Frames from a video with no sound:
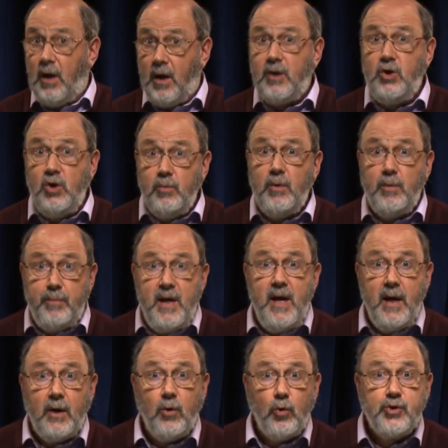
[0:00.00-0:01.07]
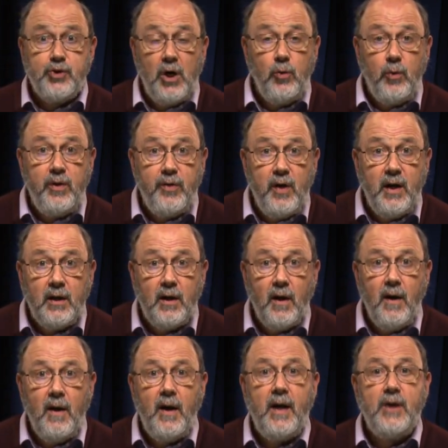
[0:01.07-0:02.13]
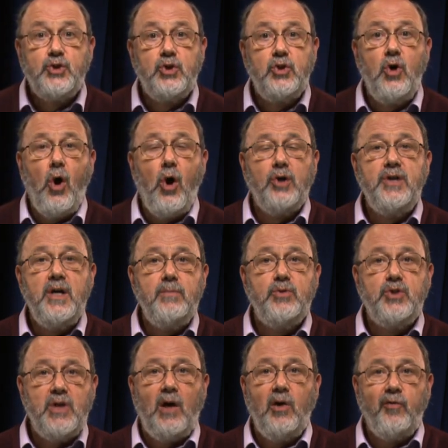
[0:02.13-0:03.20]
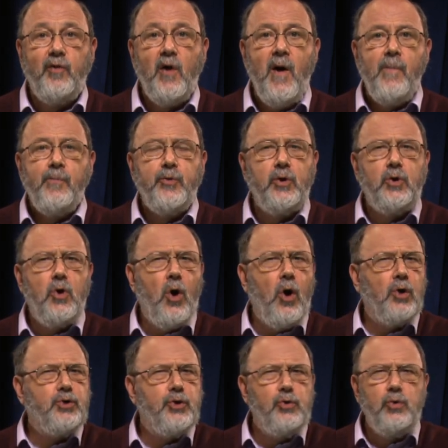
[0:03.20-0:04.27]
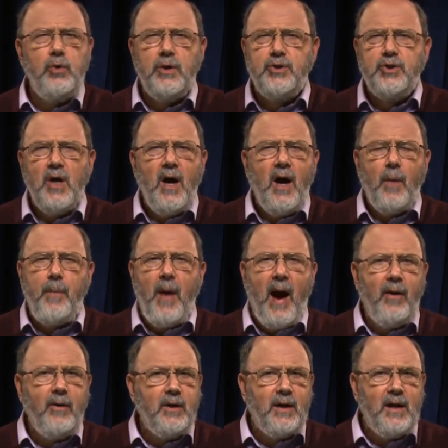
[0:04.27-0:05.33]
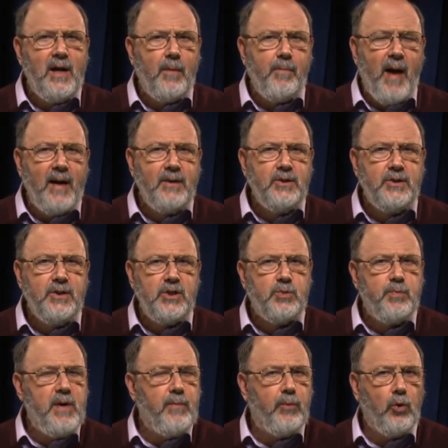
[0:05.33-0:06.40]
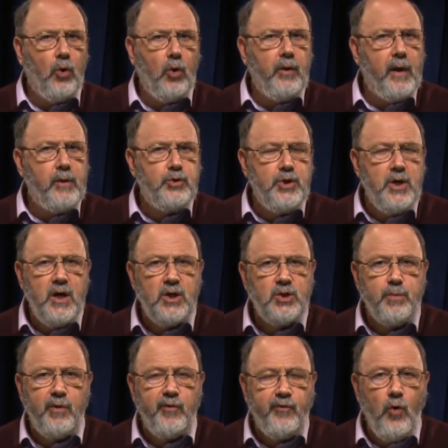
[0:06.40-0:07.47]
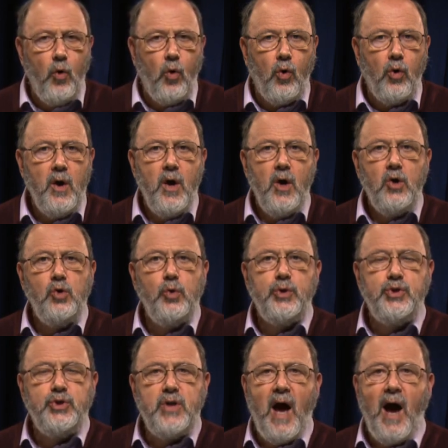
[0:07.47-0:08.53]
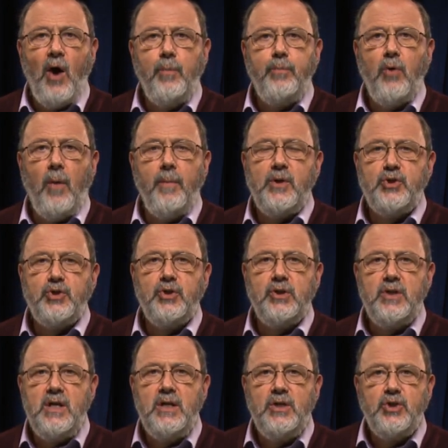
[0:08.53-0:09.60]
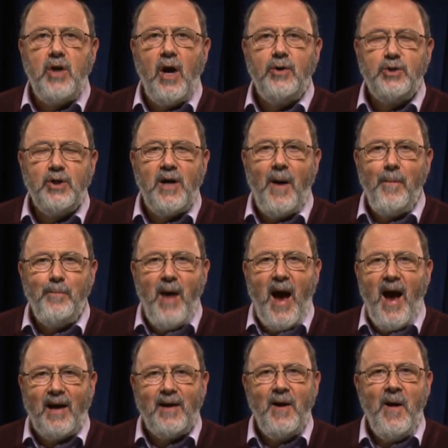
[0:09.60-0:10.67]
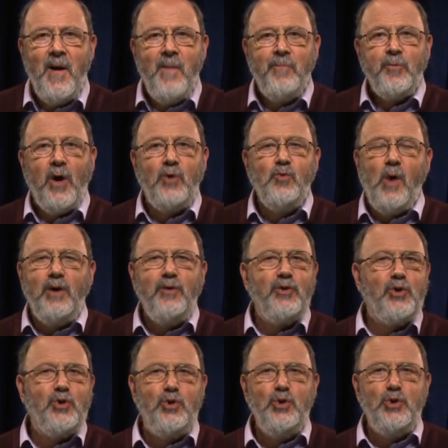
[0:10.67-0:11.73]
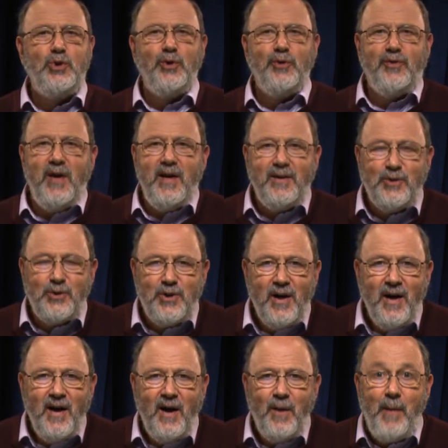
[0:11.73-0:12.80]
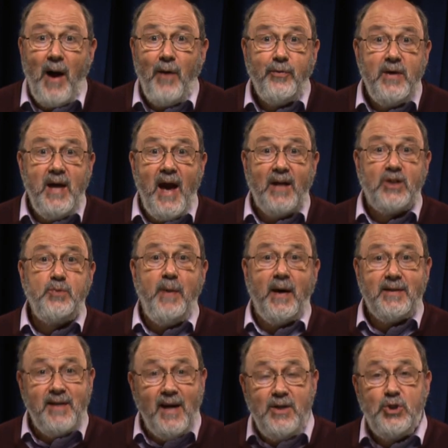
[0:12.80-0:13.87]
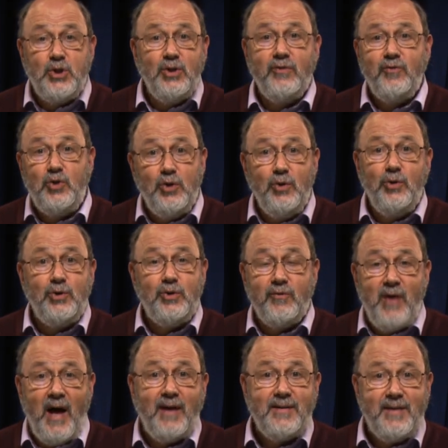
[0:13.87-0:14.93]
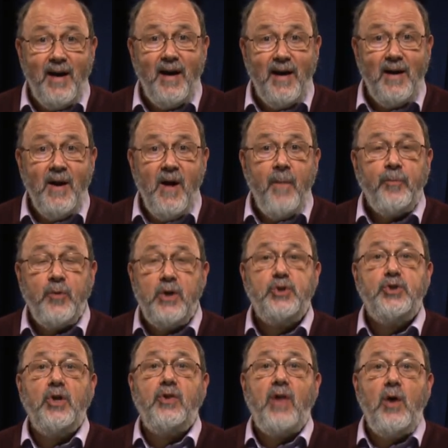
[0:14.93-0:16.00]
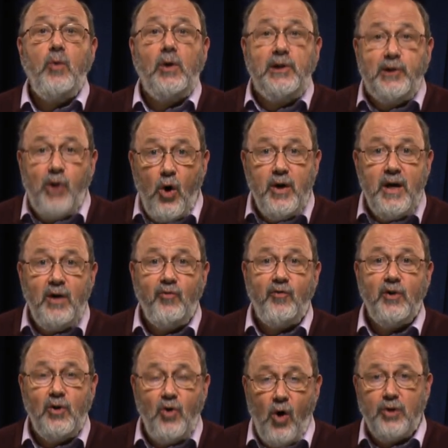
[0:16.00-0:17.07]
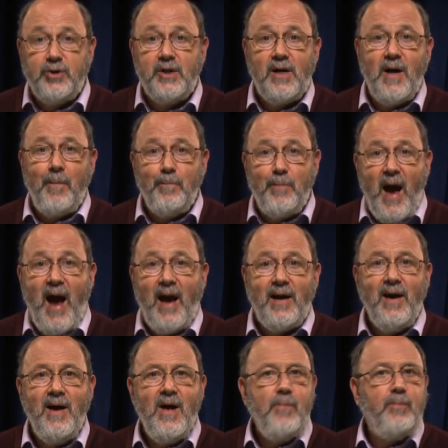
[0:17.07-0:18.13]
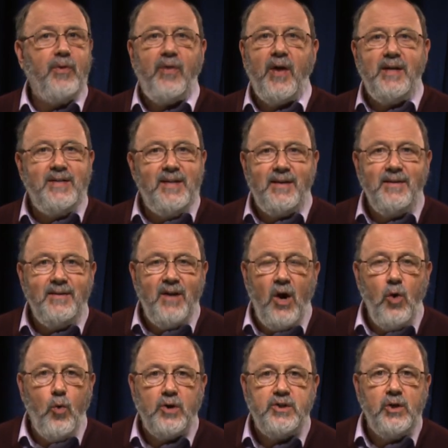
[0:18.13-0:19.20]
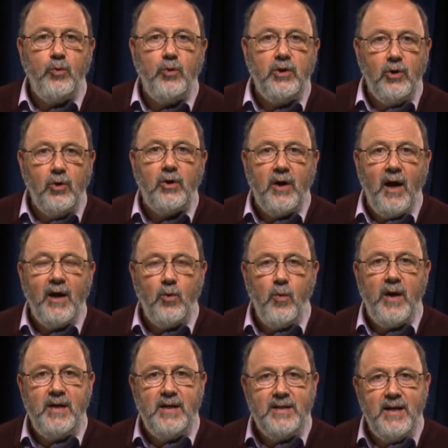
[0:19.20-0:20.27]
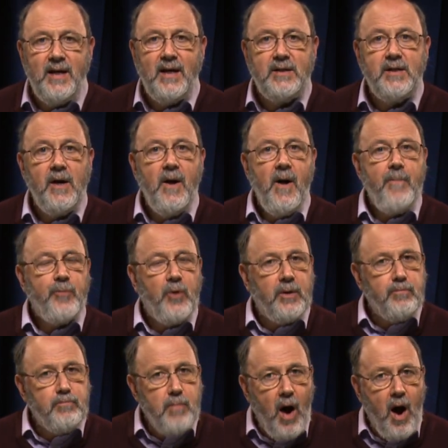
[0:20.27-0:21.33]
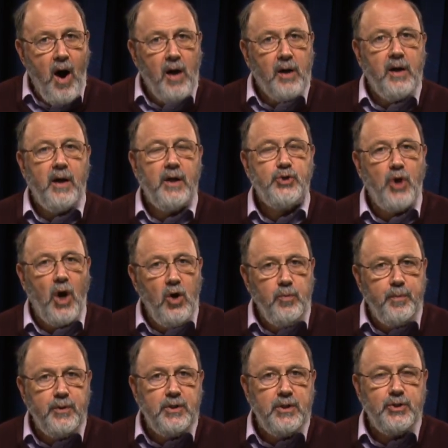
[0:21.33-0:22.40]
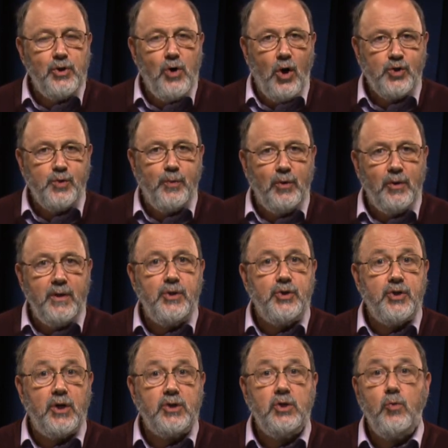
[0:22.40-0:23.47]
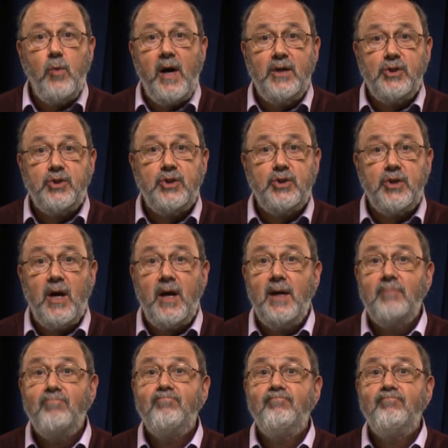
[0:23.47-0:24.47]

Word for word: a human being, or so we think, it's God Himself, the God who has apparently abandoned His people all those years before, who has now promised that He's going to come back. And one of the crucial things about the expectation of Jews of that day is that they were longing for God to come back, but they didn't know what it would look like when He did. And Mark has opened his gospel in such a way as to say,